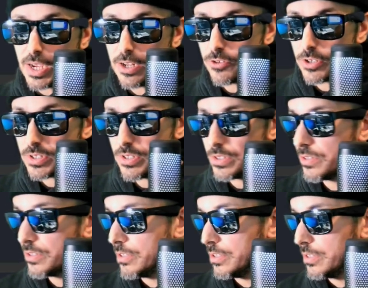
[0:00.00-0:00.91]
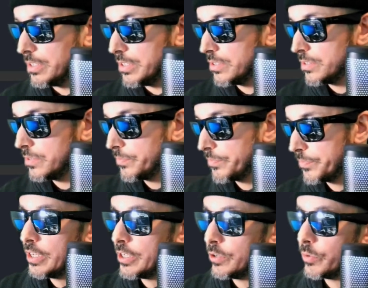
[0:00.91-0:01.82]
addresses to the list.
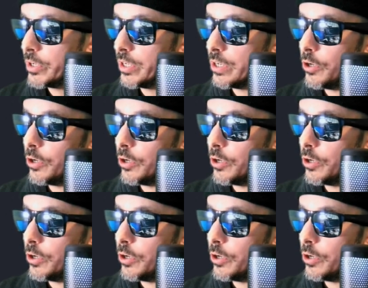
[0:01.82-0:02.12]
Here we're gonna